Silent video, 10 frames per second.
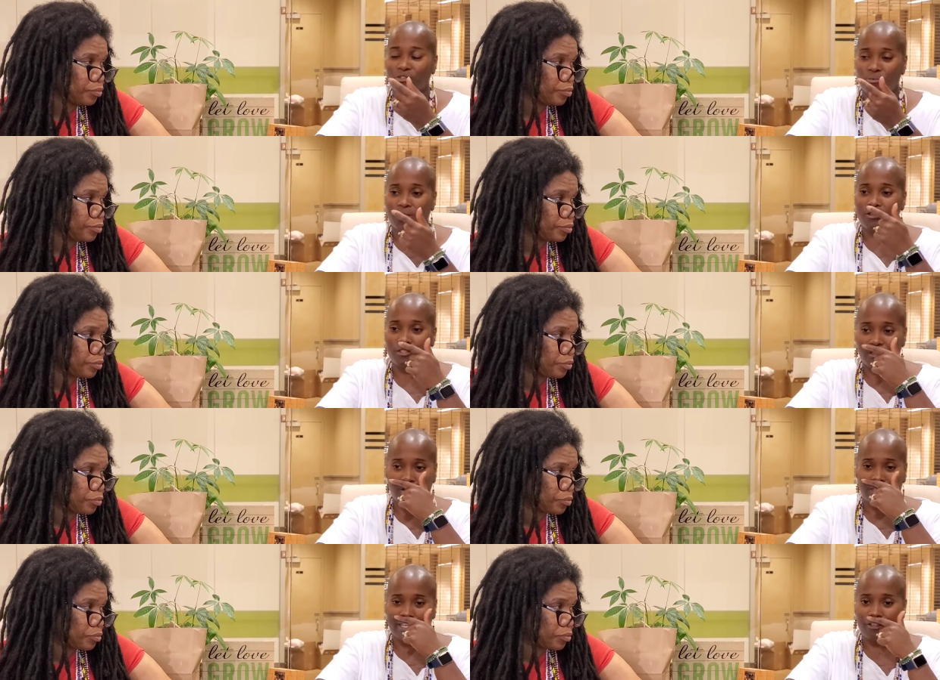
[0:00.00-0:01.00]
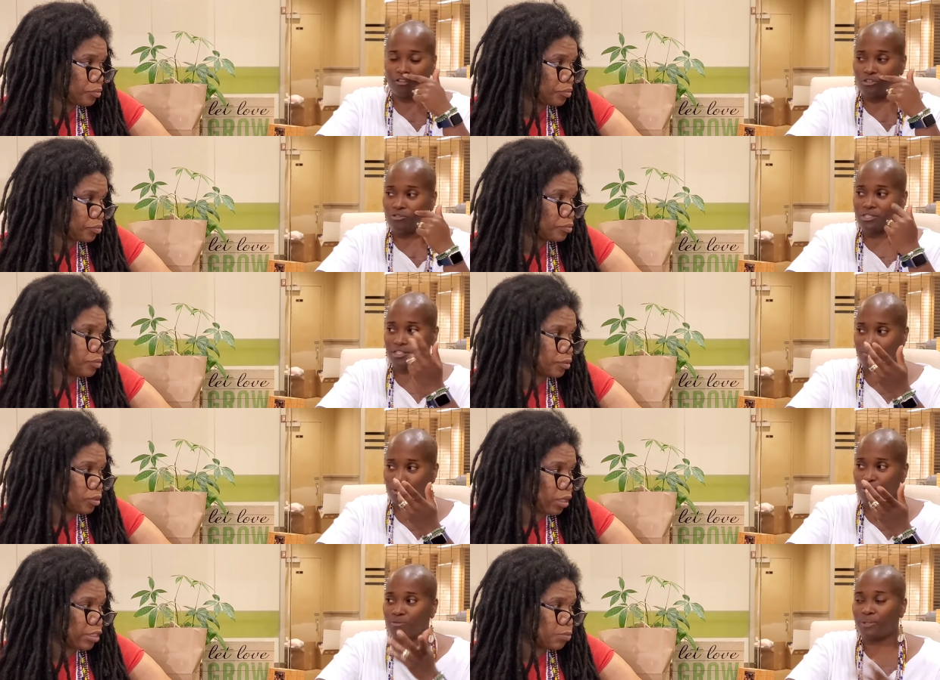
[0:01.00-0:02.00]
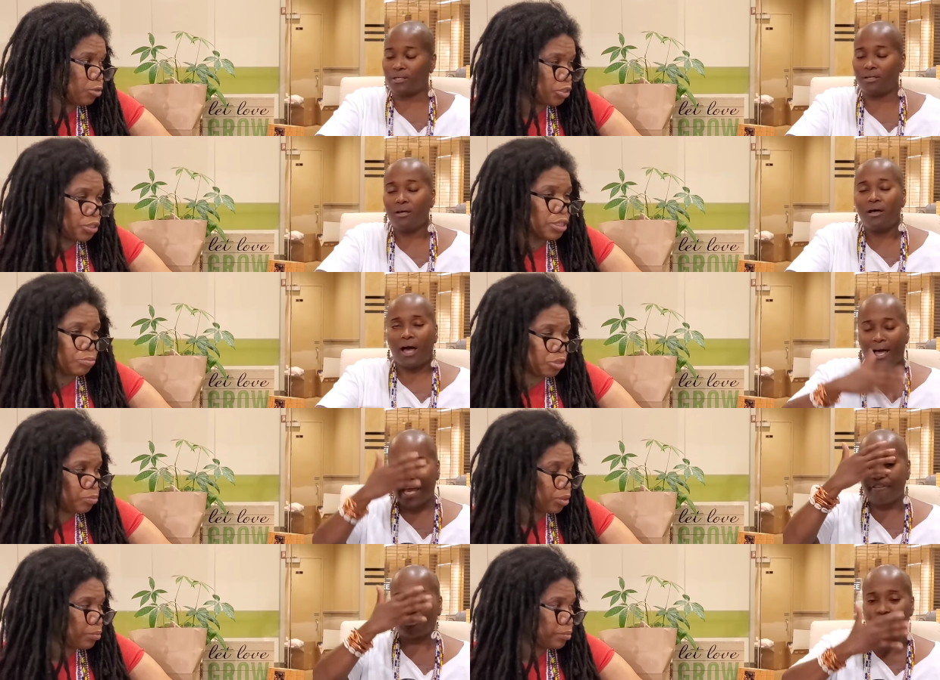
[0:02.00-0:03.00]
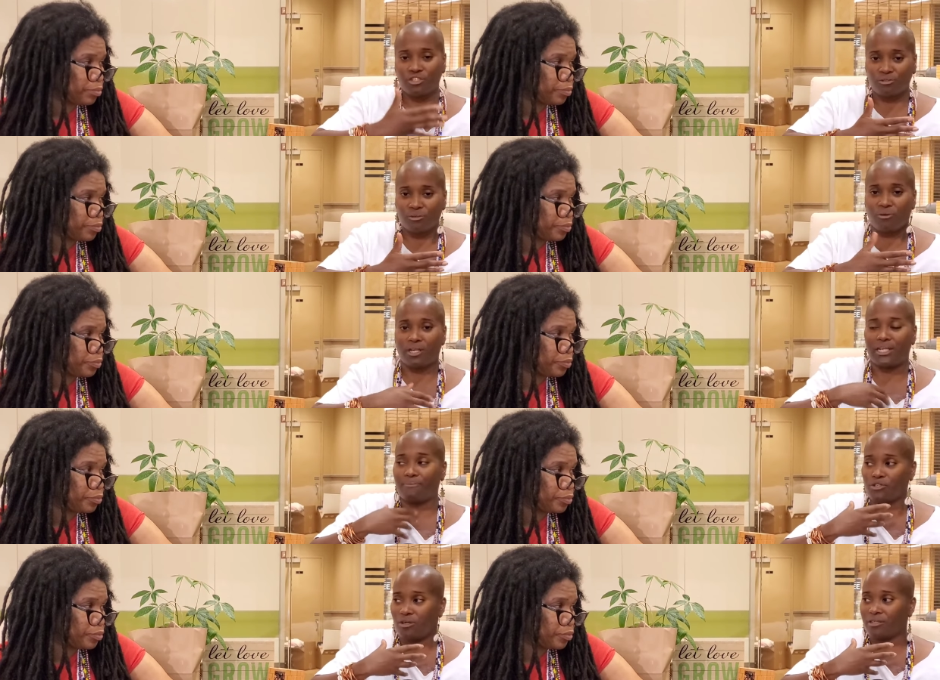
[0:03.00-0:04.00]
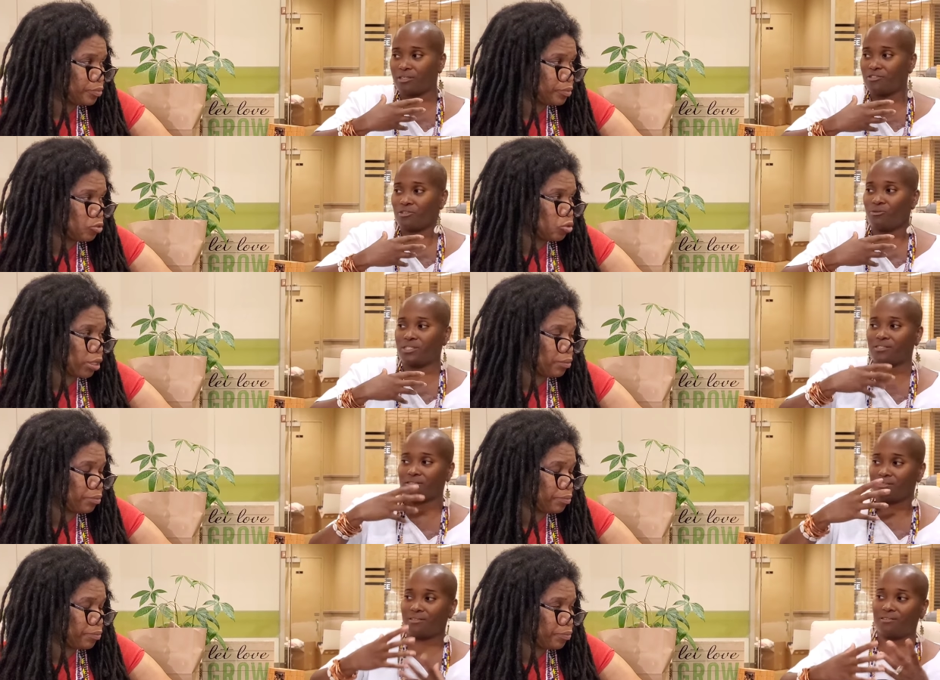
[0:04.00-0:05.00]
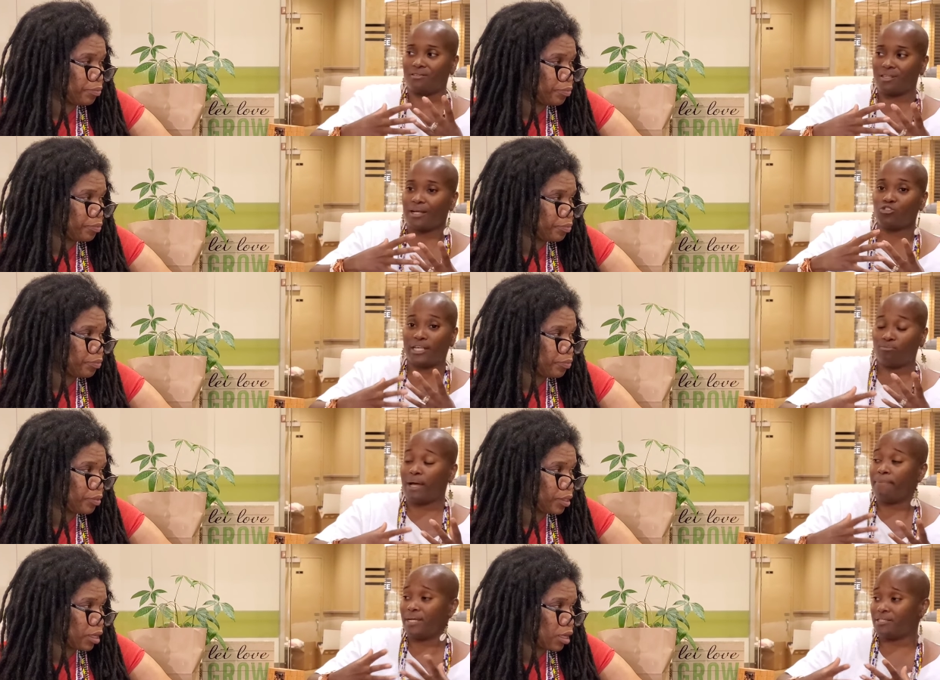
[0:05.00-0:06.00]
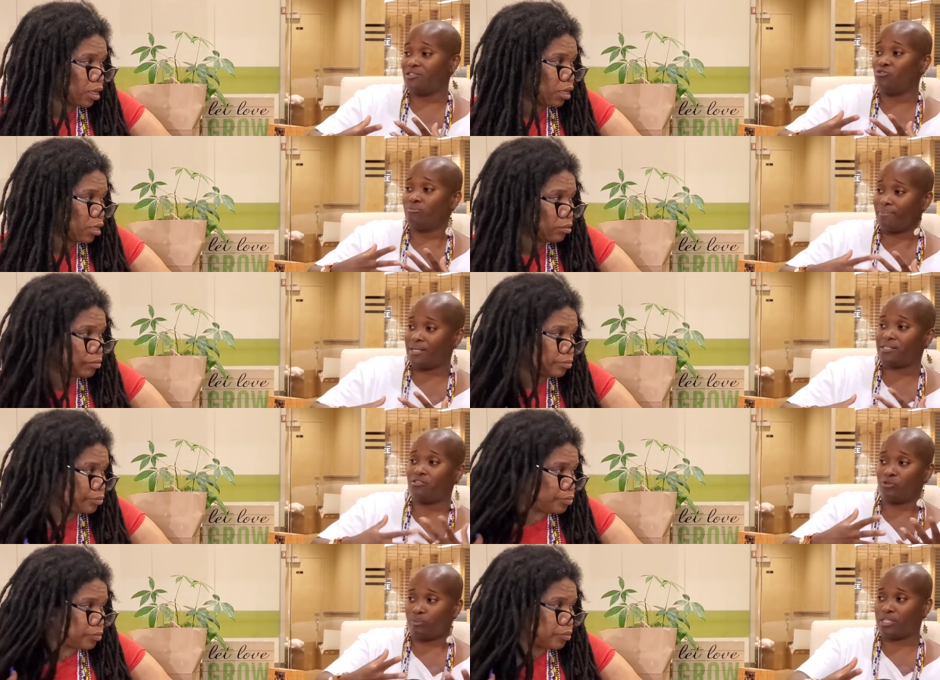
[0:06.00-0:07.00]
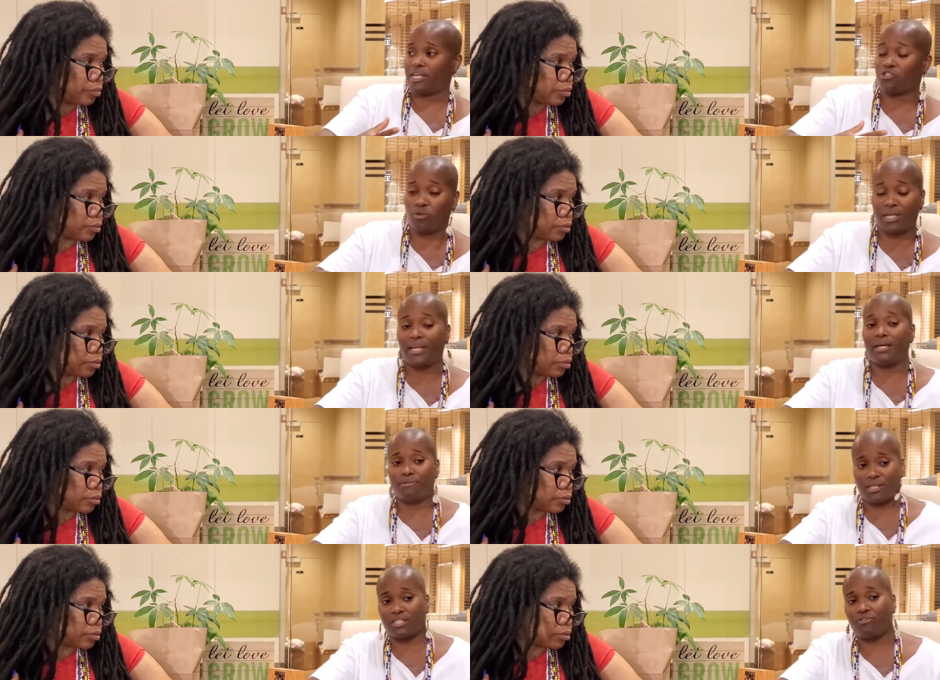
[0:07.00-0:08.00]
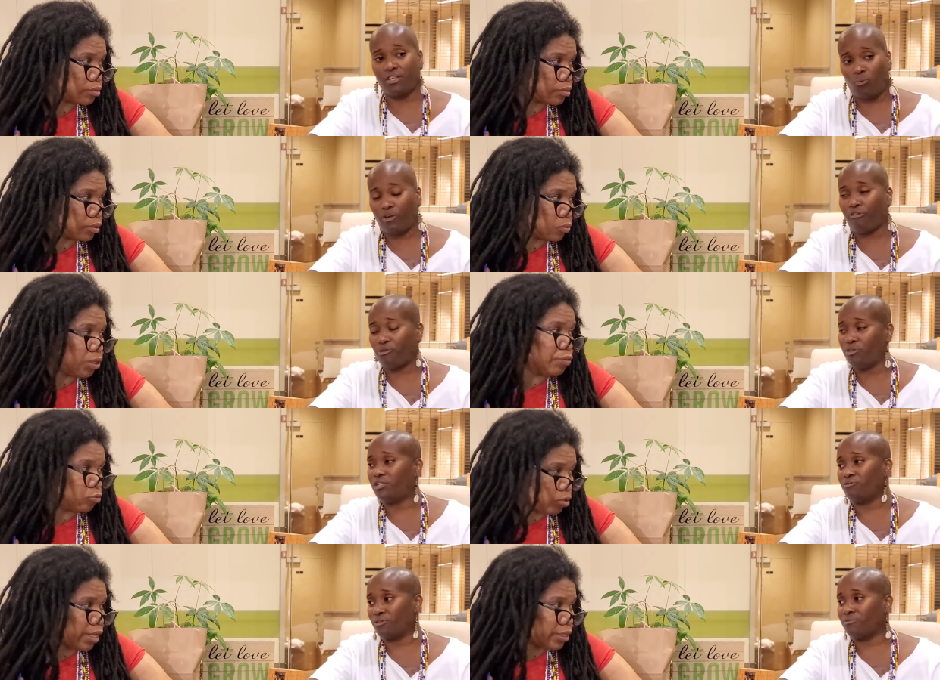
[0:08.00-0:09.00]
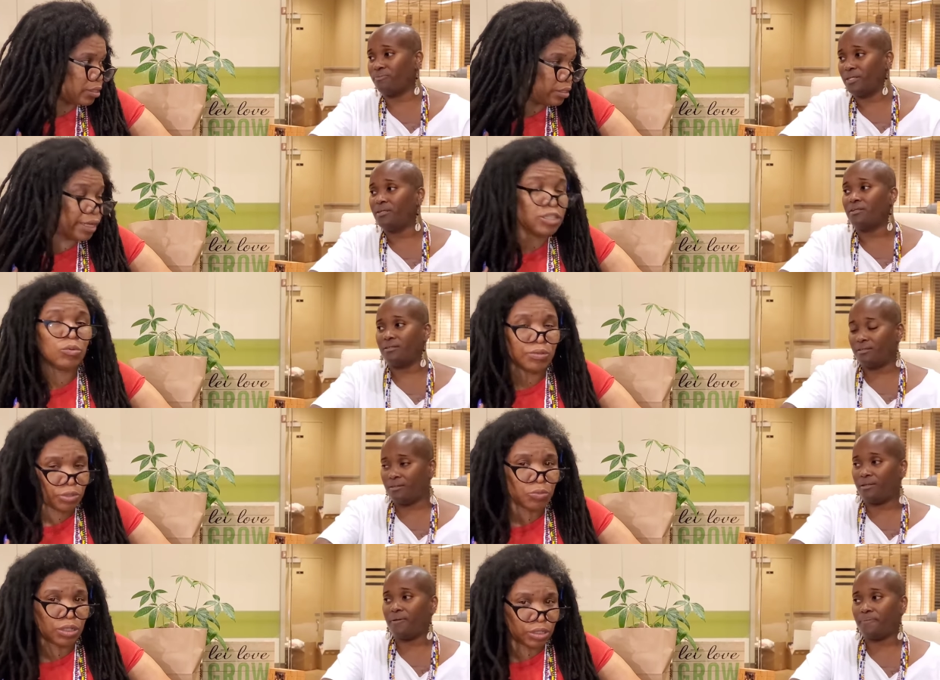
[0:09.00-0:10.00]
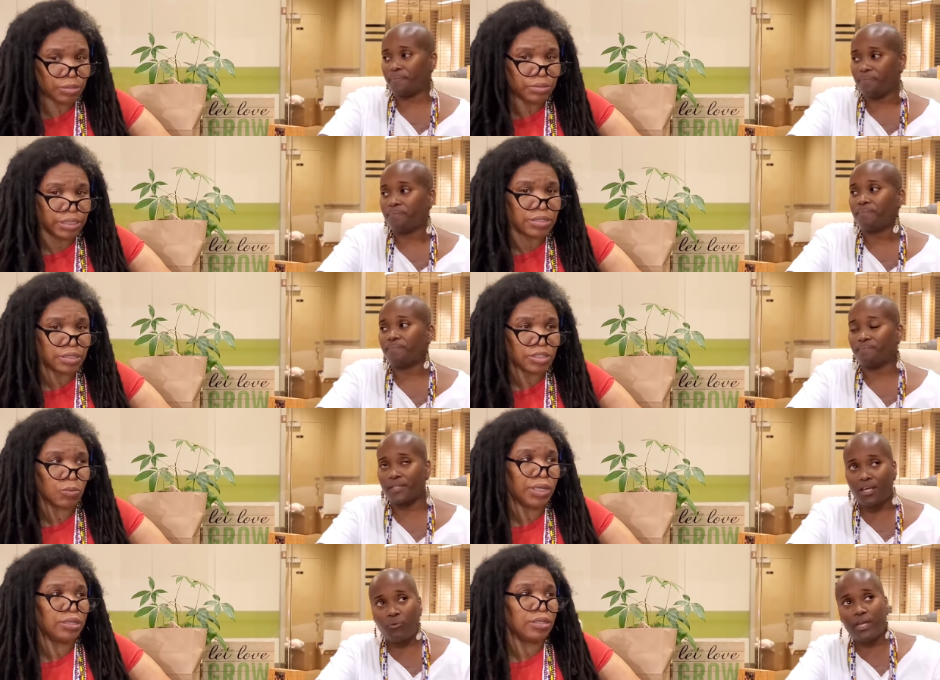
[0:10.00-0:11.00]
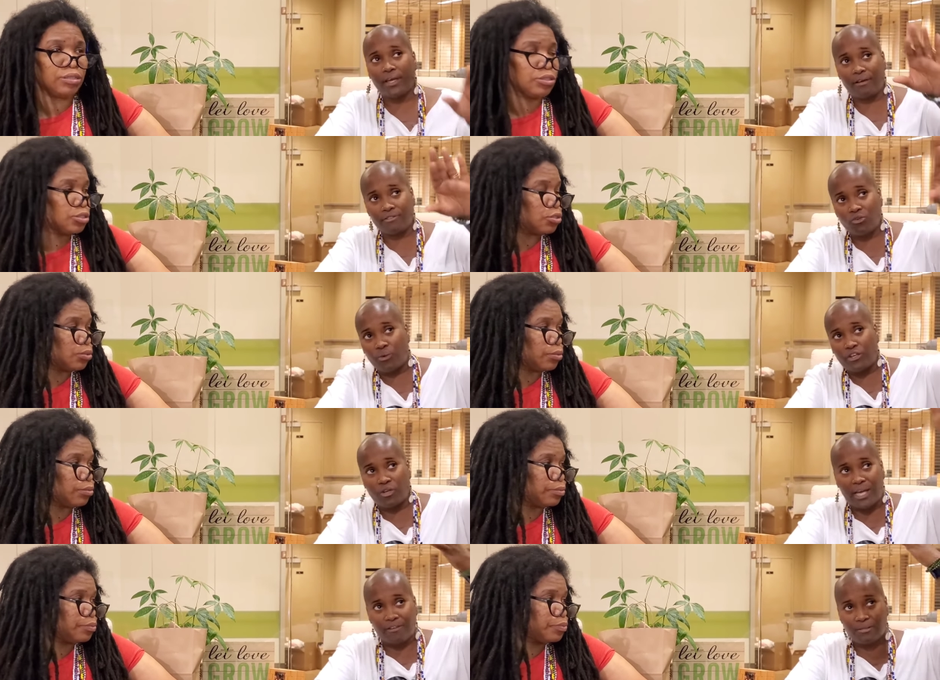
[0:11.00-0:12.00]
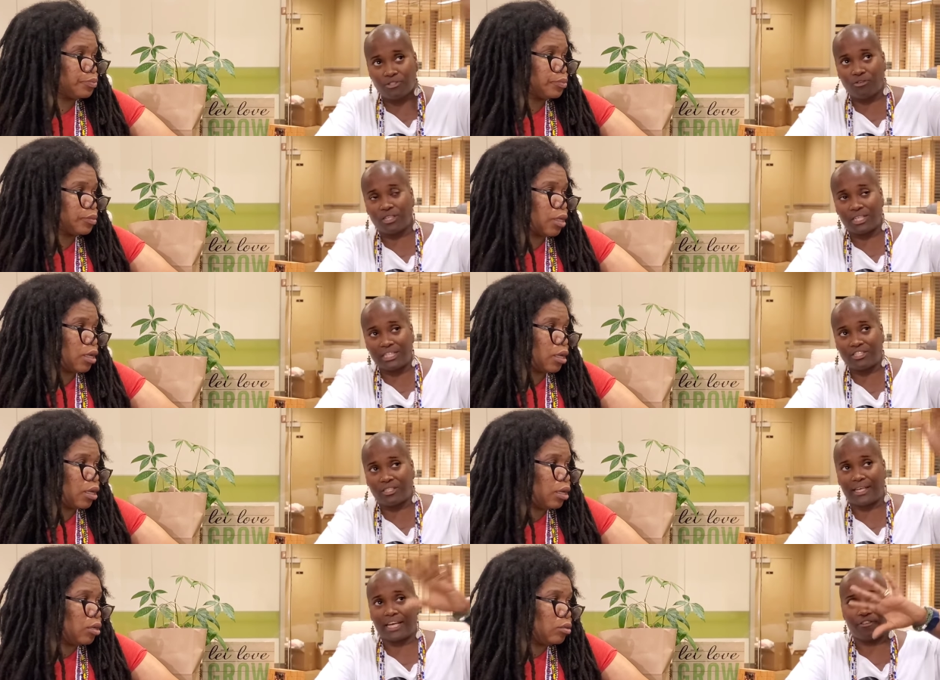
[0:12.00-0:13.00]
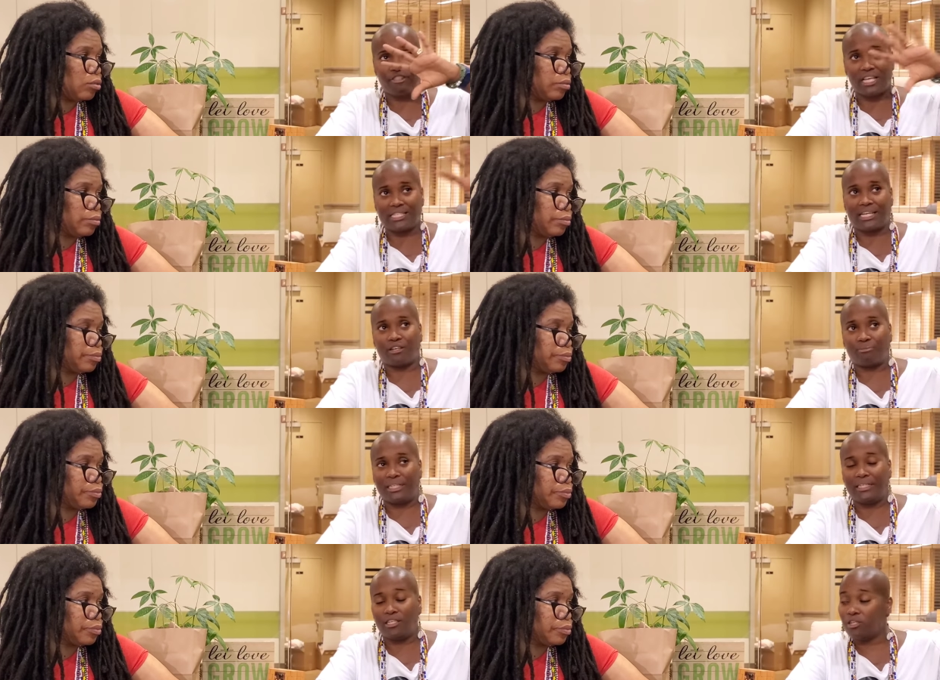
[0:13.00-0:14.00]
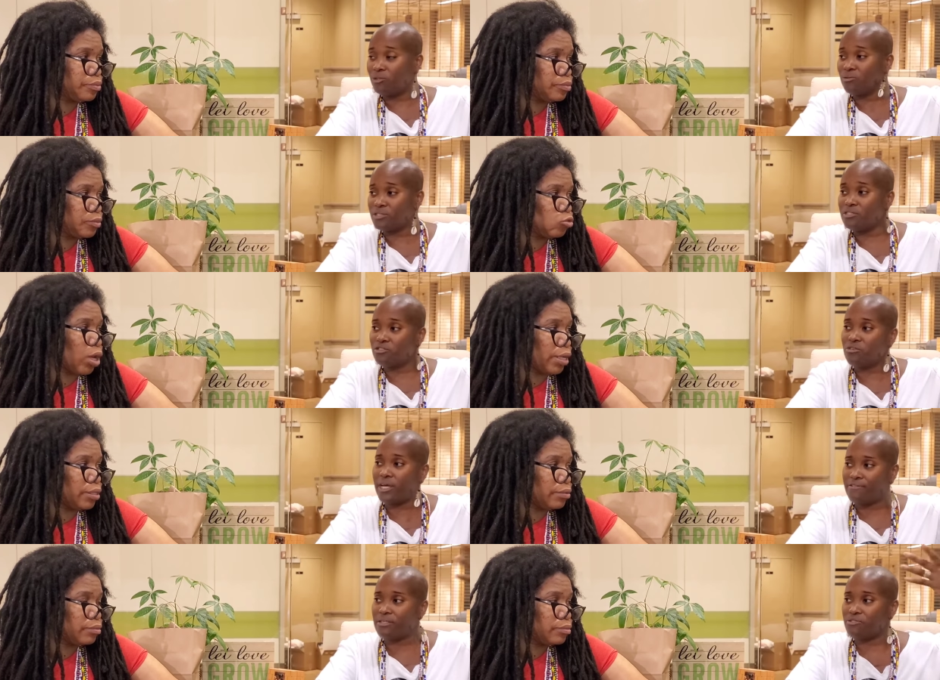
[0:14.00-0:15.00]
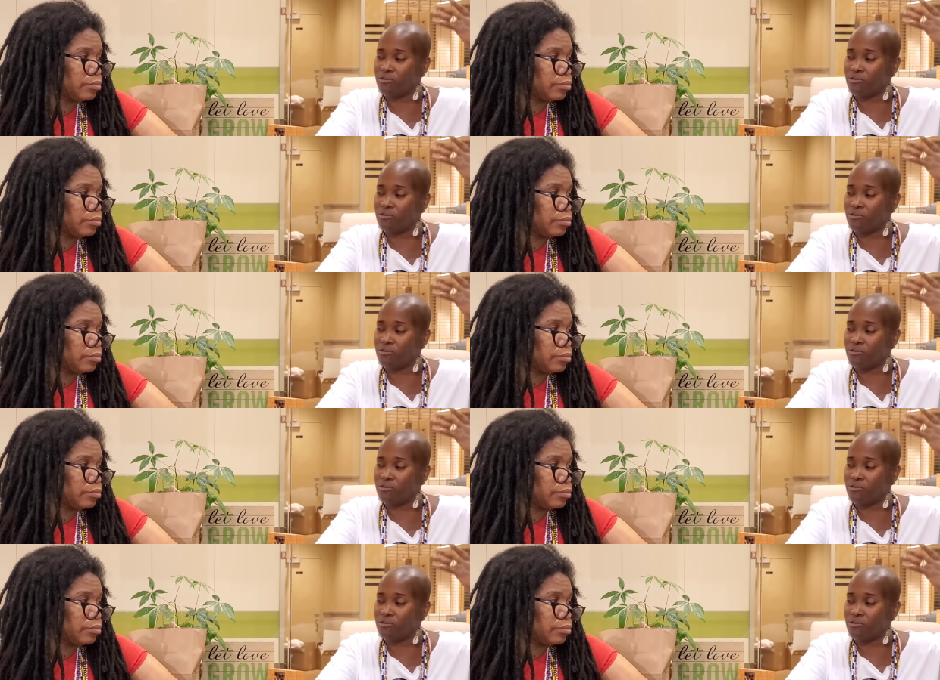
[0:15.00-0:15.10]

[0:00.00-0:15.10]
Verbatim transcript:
Speaker 1: to where you, you like your nose is exposed. Exposed, so you can. I have it. a shield on and I'm talking, so right. it's I tried my best to do my best to protect you, and I am six feet away from Wait, you. Right. Yeah, you will, yeah. you will good distance. So and we have to where you have some circulation. Like everything is not completely closed. You still have some